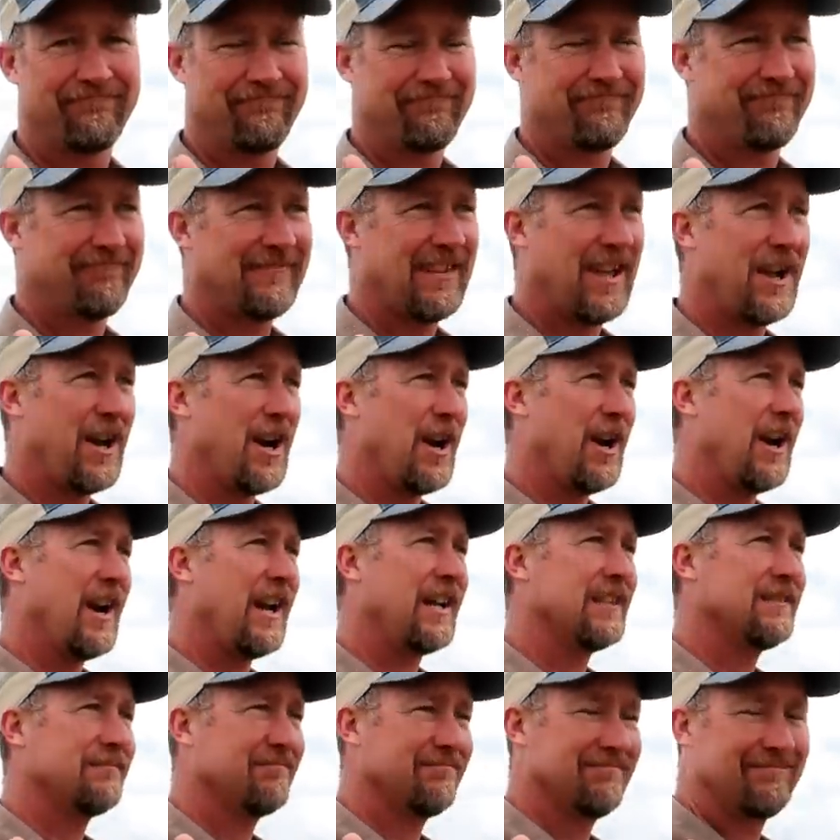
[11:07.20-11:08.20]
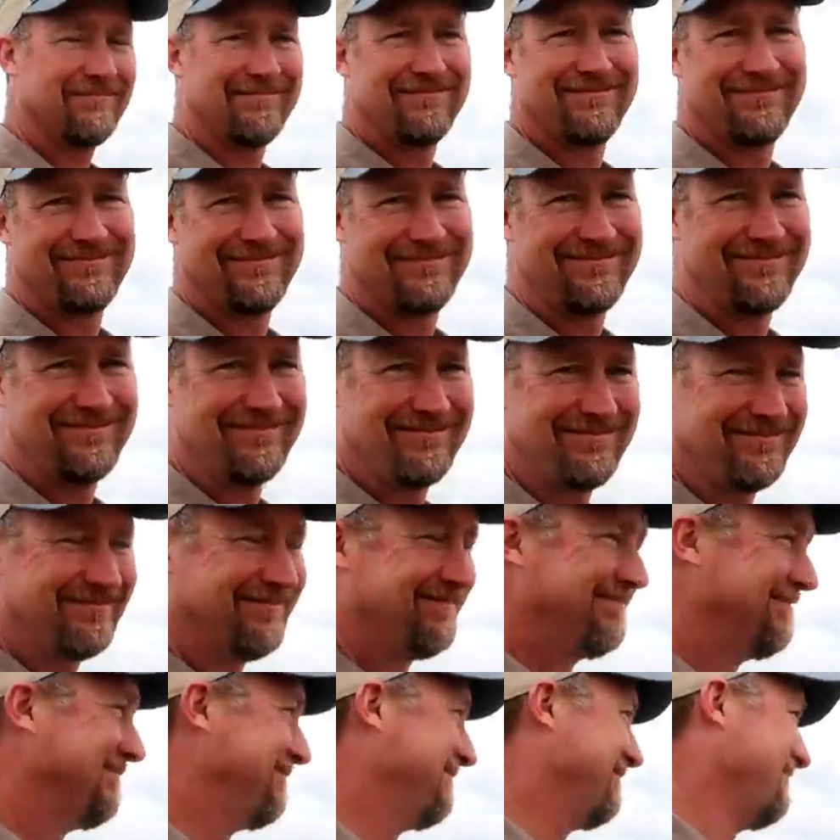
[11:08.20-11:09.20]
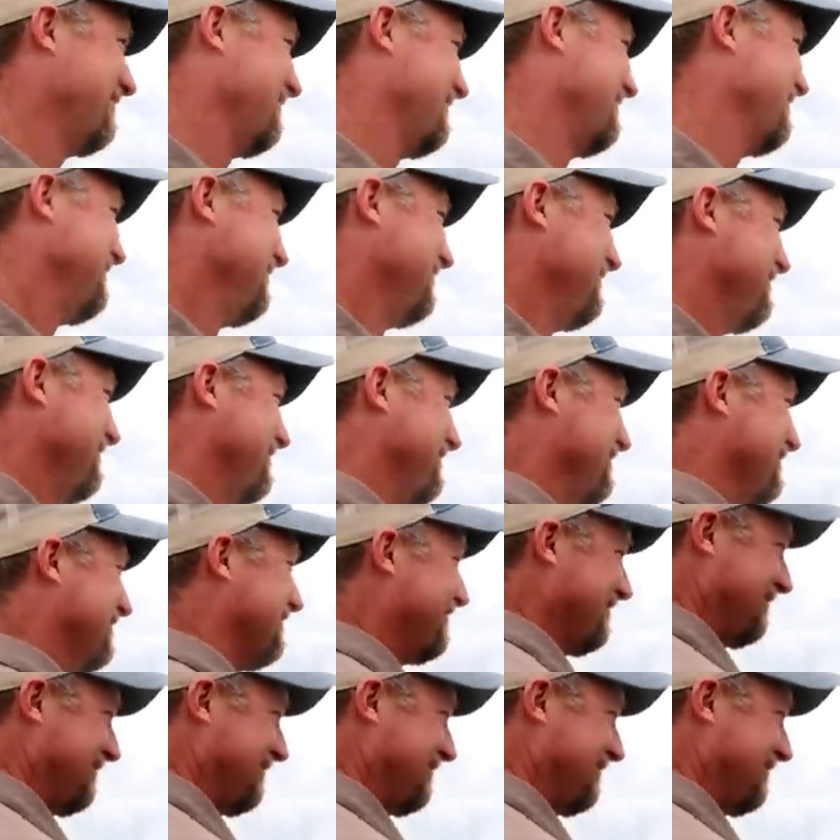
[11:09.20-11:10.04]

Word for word: Alright, thanks. Bye. Catch you